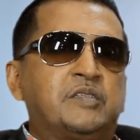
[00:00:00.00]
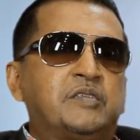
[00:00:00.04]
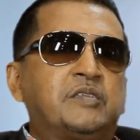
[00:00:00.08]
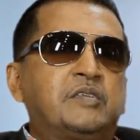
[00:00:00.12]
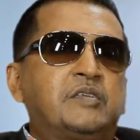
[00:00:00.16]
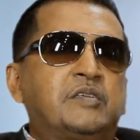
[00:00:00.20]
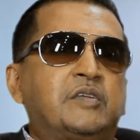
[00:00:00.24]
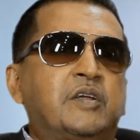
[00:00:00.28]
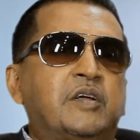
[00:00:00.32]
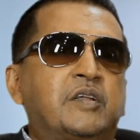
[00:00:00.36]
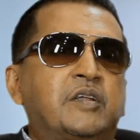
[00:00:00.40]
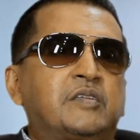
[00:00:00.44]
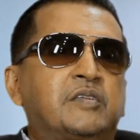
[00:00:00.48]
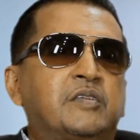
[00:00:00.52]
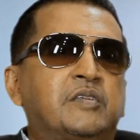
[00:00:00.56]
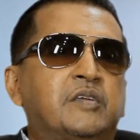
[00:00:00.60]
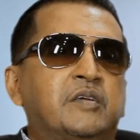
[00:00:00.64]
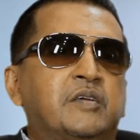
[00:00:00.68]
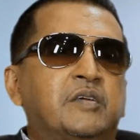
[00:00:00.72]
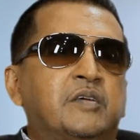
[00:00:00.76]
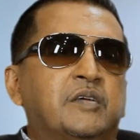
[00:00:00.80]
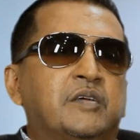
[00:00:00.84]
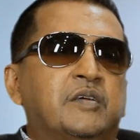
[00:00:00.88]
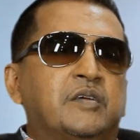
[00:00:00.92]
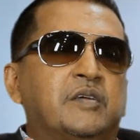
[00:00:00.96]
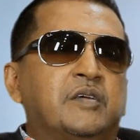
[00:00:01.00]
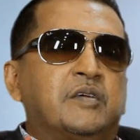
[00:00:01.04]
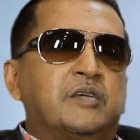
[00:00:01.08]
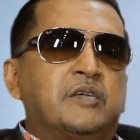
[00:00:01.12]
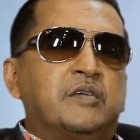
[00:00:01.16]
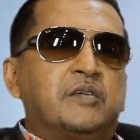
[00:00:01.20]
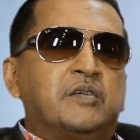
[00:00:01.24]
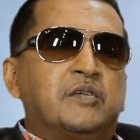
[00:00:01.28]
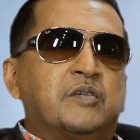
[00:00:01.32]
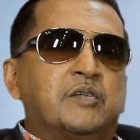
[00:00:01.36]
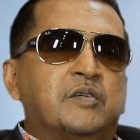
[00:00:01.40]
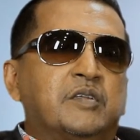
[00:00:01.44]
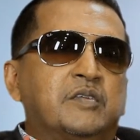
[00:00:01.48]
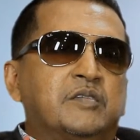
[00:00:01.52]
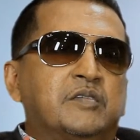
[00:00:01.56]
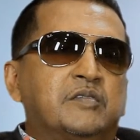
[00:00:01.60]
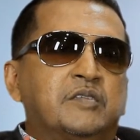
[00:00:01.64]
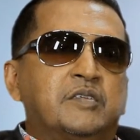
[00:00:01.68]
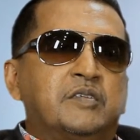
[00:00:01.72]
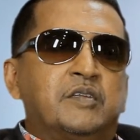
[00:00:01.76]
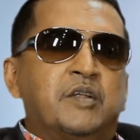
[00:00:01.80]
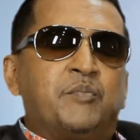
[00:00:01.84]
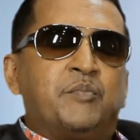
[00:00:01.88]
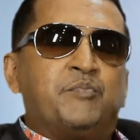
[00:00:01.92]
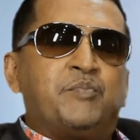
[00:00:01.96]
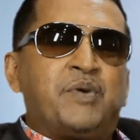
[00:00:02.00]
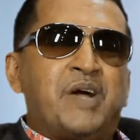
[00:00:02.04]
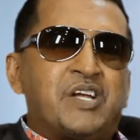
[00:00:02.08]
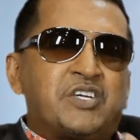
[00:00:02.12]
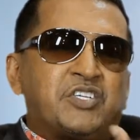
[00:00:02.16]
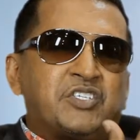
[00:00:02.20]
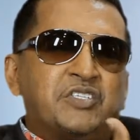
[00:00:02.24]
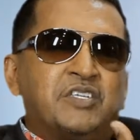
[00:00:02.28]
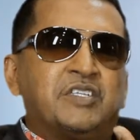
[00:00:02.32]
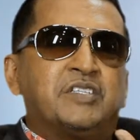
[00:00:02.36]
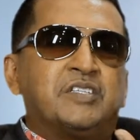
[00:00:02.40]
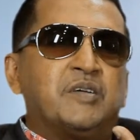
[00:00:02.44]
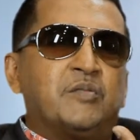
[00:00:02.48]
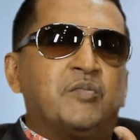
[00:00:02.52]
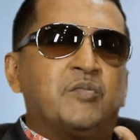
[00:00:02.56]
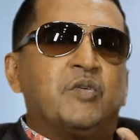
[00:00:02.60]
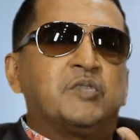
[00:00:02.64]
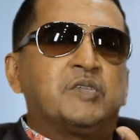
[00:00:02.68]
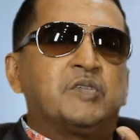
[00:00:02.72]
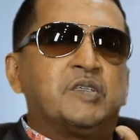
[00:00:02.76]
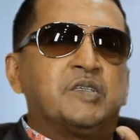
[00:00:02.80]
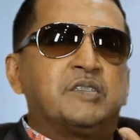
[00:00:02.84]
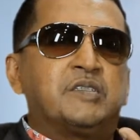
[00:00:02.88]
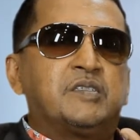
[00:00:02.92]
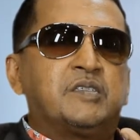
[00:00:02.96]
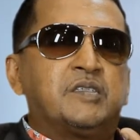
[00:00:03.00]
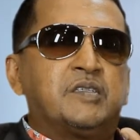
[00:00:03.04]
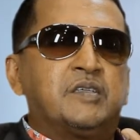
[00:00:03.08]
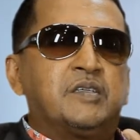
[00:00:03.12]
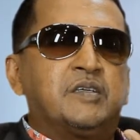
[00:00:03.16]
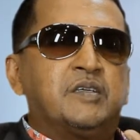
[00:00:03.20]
You're not passionate about it.